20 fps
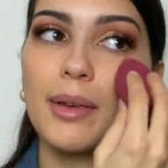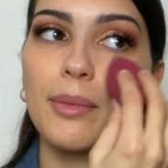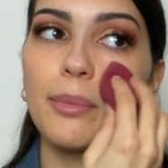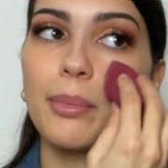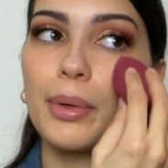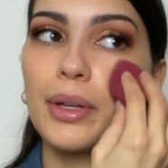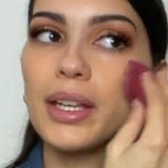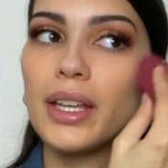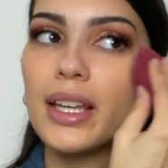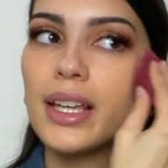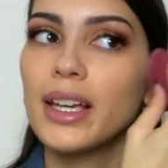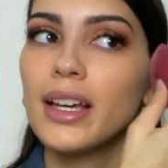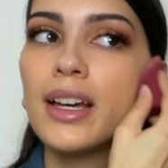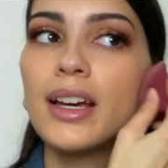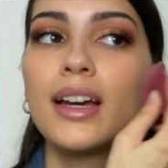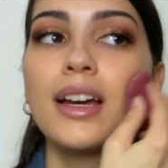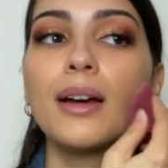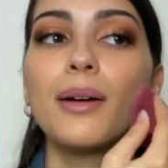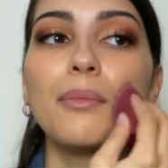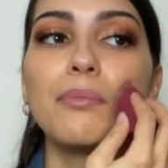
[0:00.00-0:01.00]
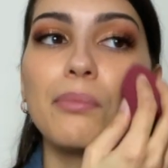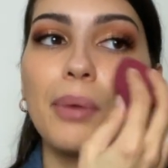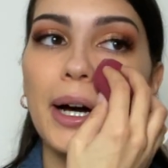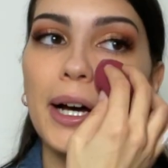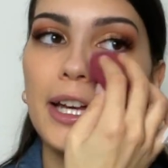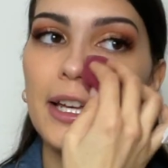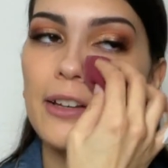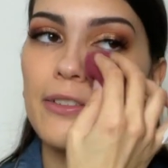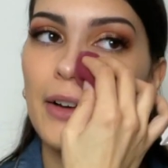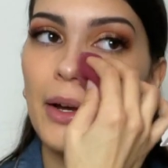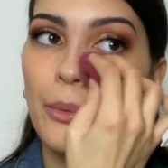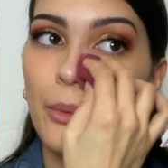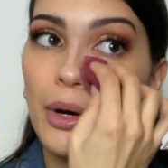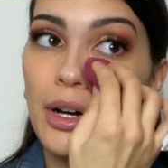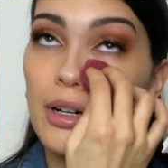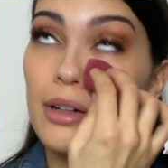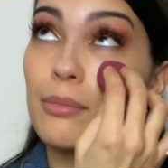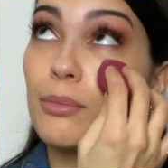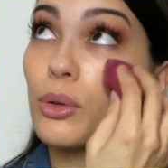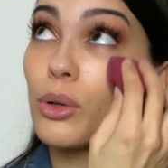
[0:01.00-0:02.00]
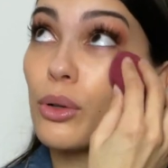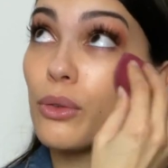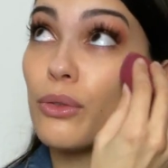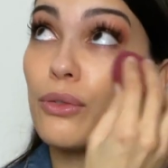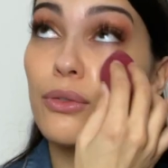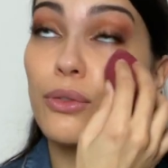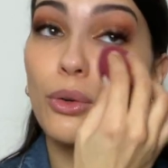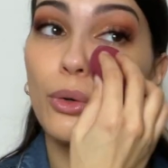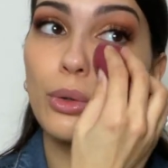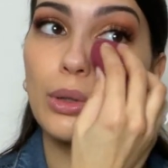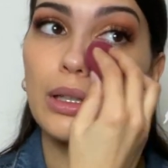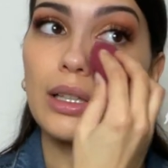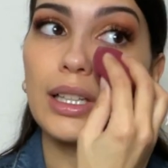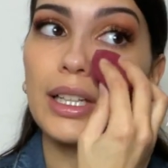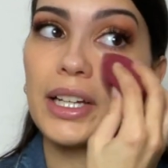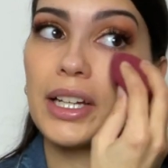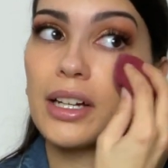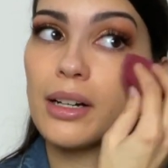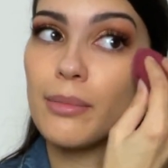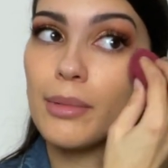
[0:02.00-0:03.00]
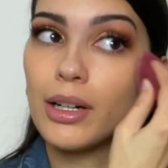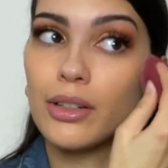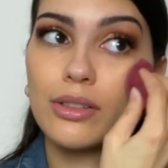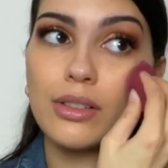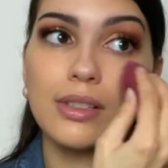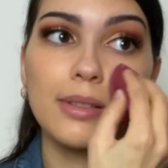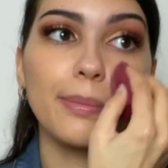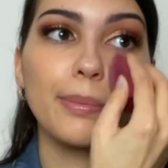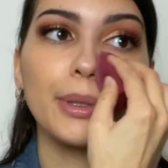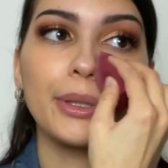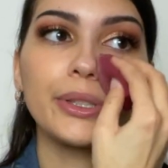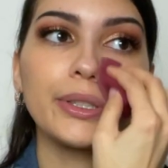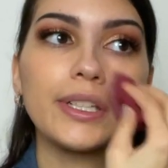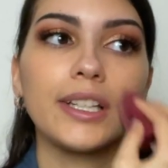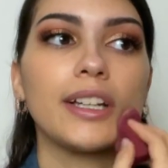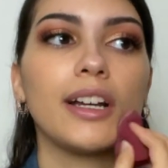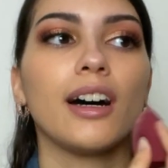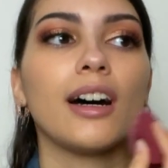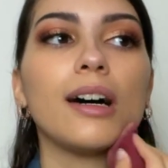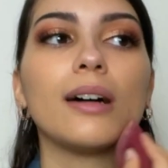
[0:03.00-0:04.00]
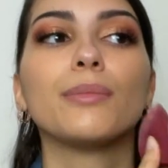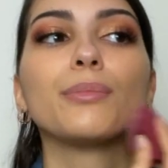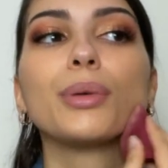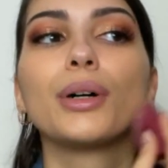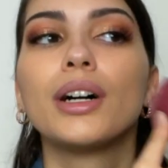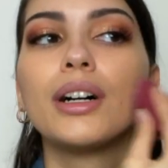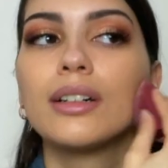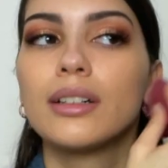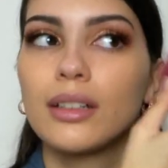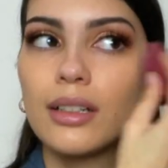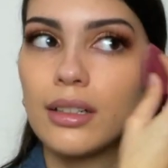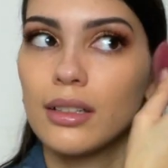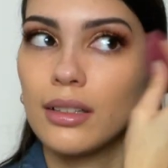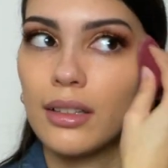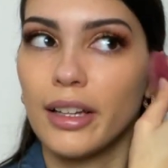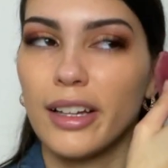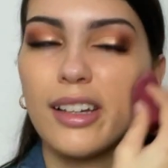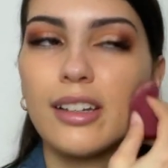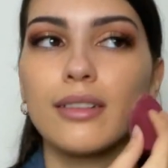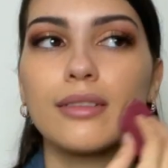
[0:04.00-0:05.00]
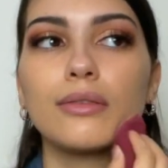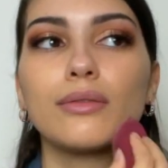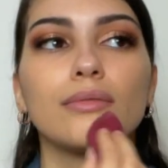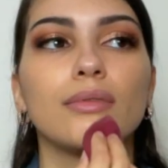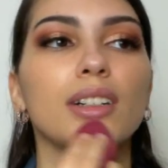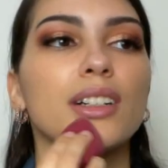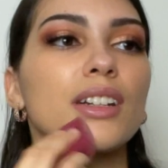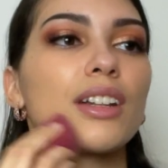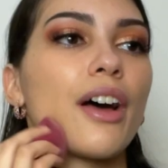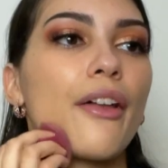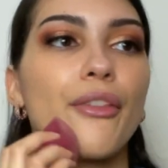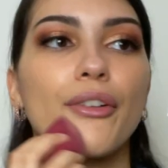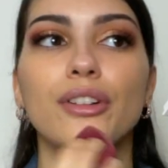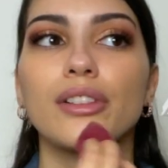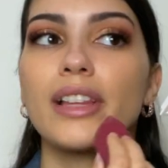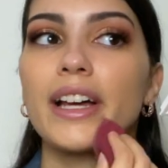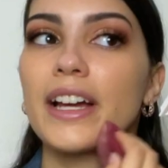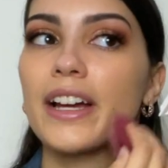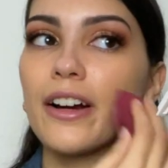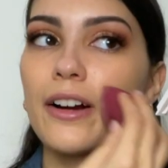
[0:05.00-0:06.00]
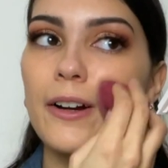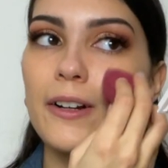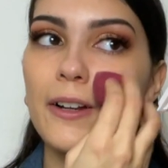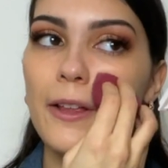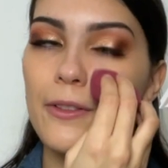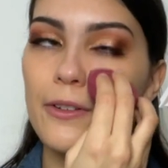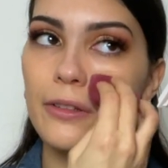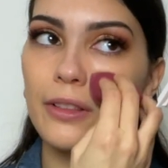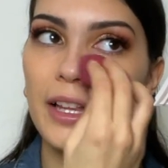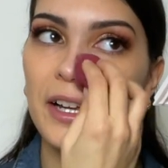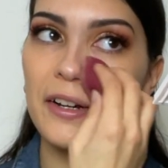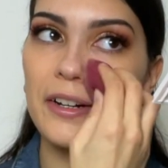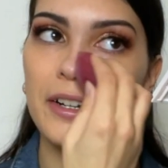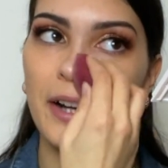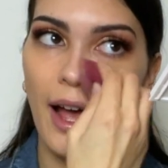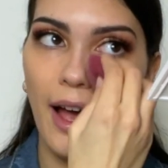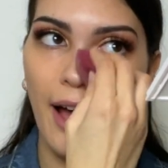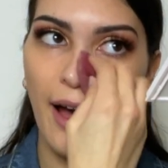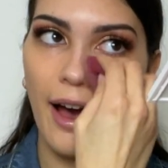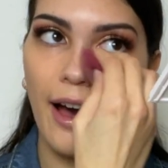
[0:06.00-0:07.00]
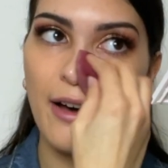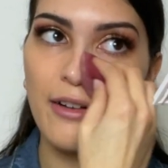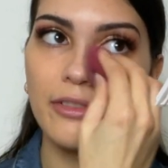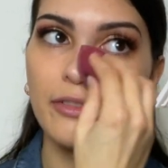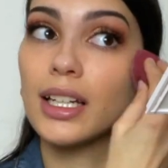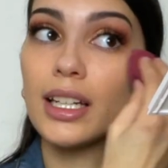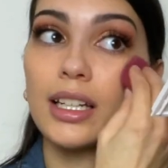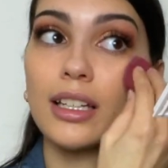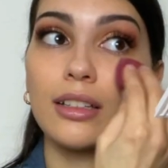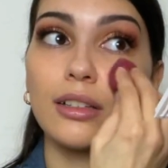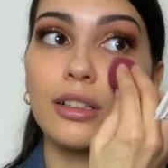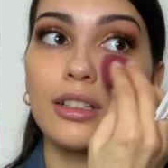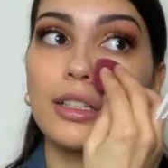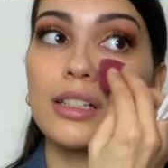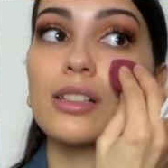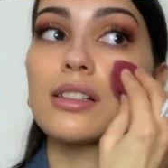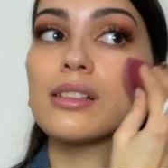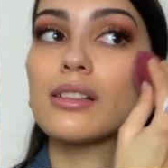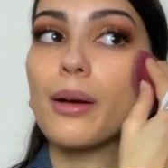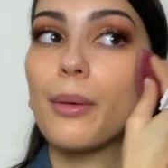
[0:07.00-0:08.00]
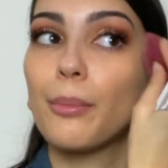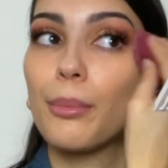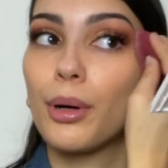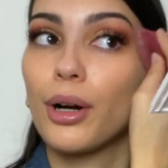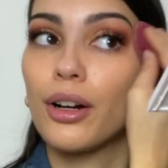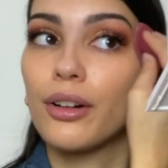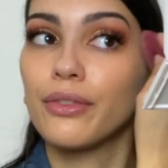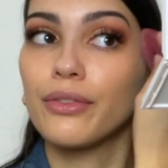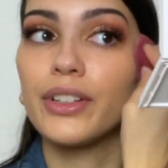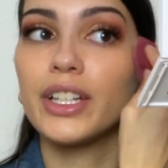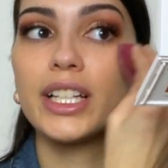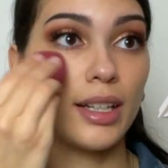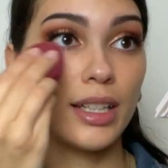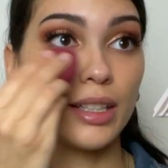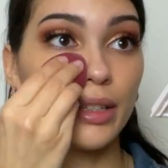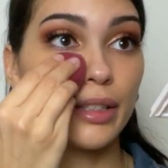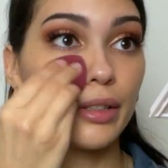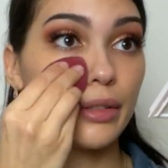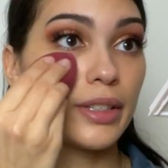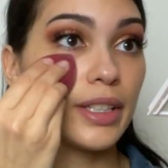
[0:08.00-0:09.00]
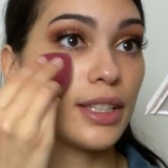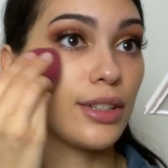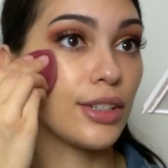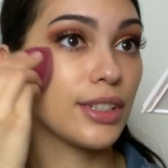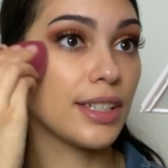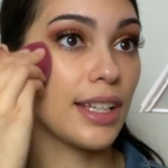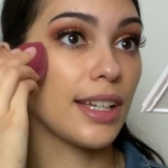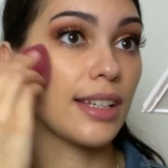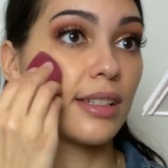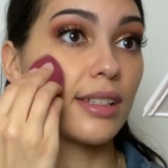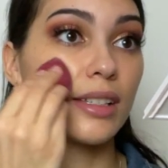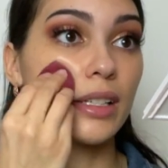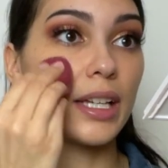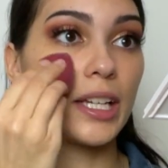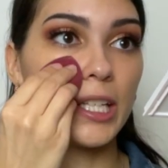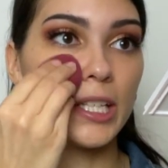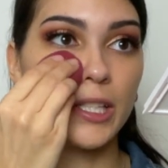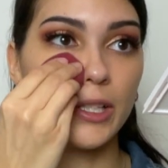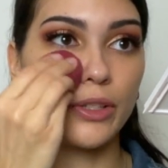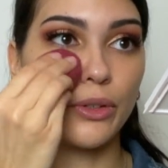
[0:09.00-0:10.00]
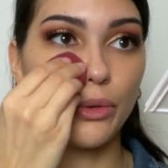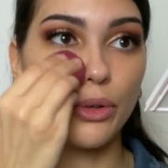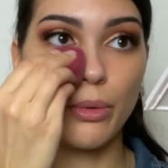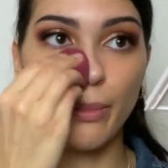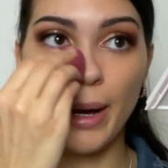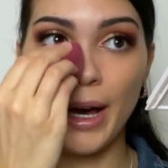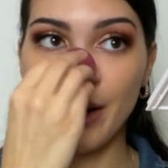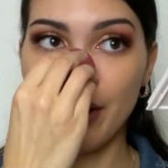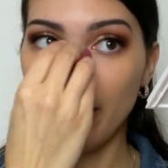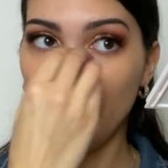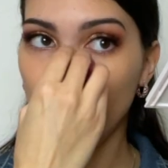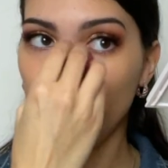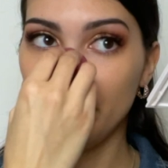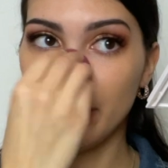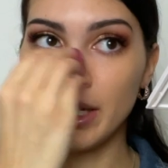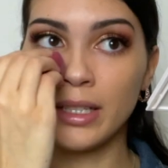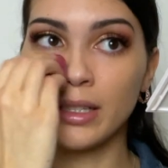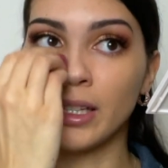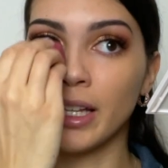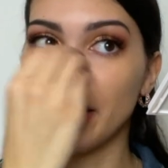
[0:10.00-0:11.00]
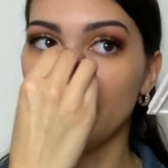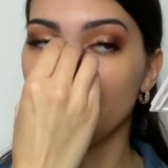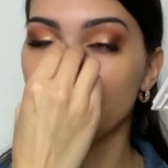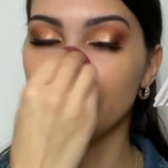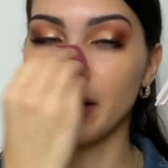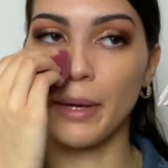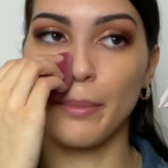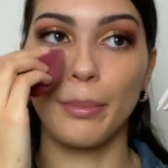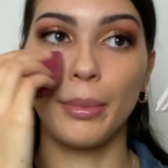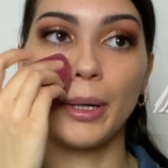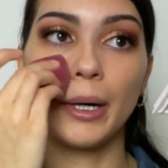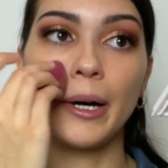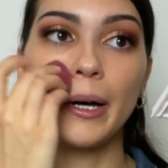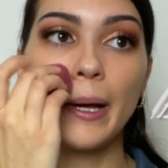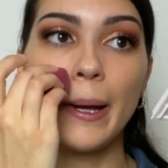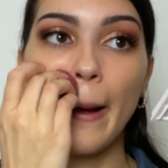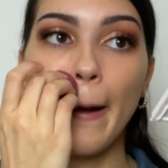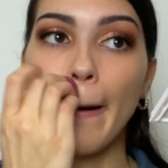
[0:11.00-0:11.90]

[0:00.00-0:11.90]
be. But if I want a more full glam, I'll just build it up like another layer and a half, and it looks perfect. It literally looks like skin, so no matter how many layers I put,